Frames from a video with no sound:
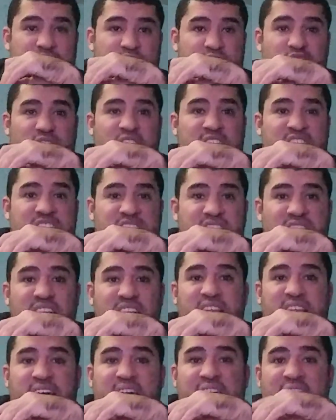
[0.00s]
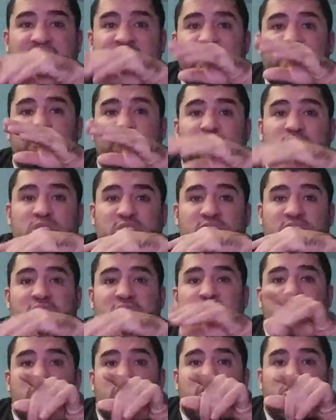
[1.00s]
stress on the animal's
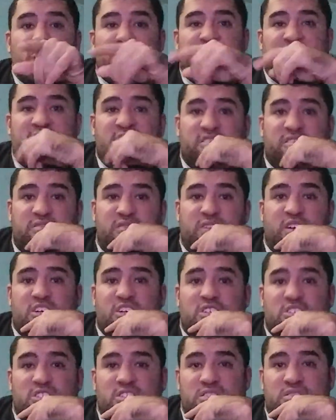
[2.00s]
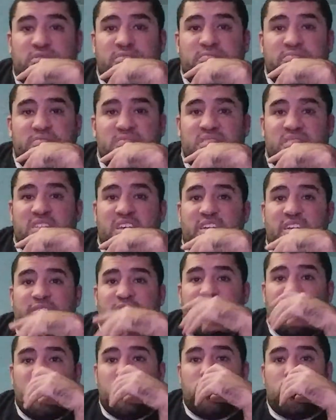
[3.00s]
renal function.
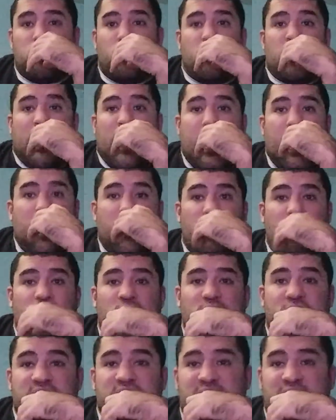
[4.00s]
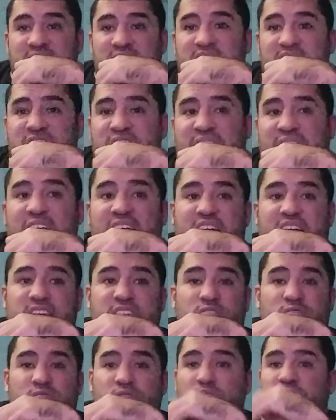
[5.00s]
Giving your dog alcohol can lead to
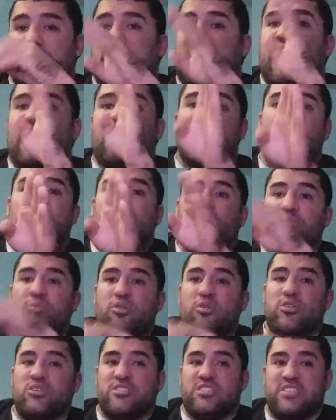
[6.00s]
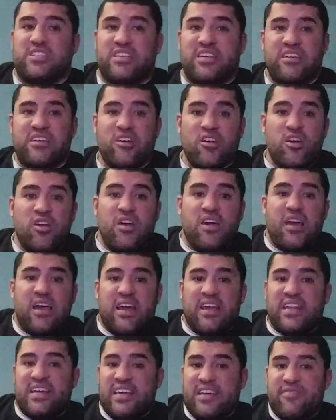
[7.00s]
alcohol poisoning
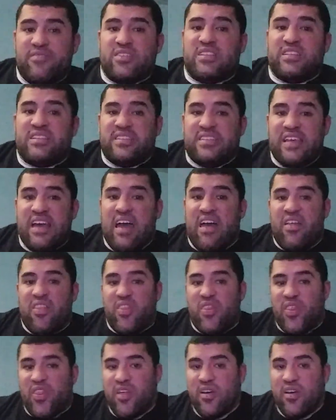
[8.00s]
and even death.